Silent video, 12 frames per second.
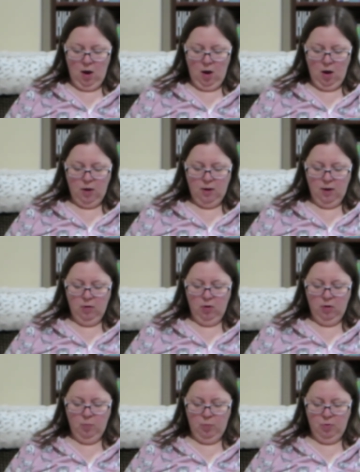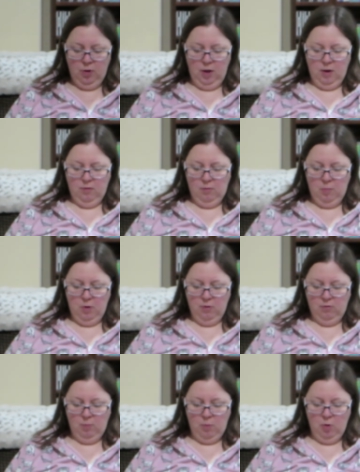I get on a plane to
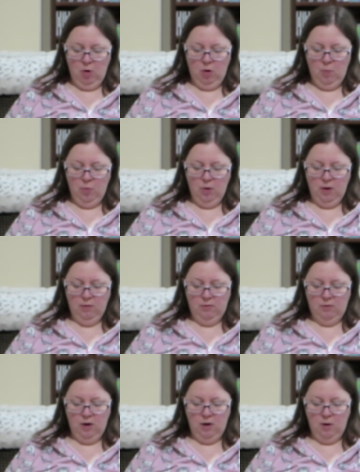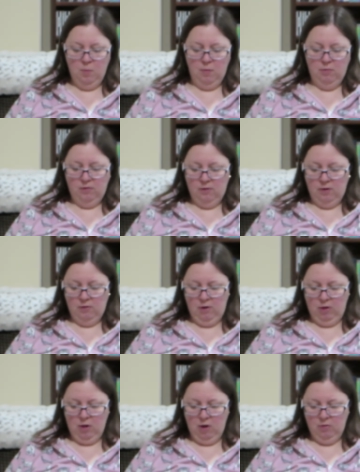Pittsburgh, play a stadium of
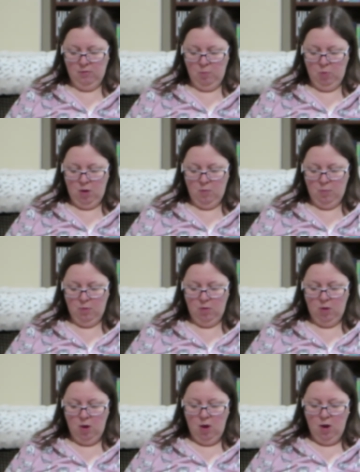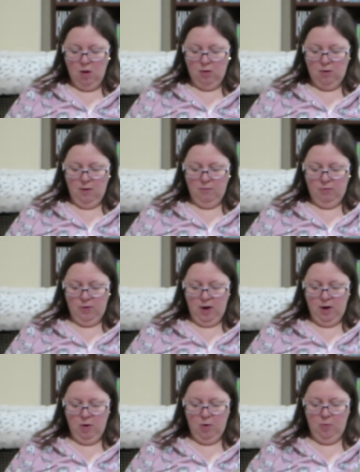60,000 people, then
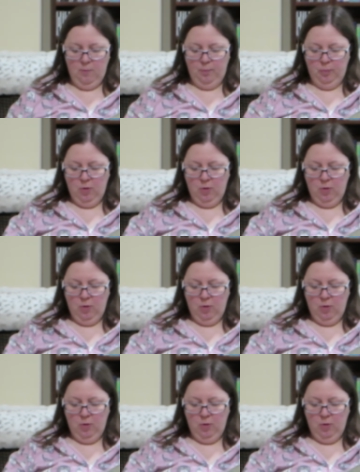fly home.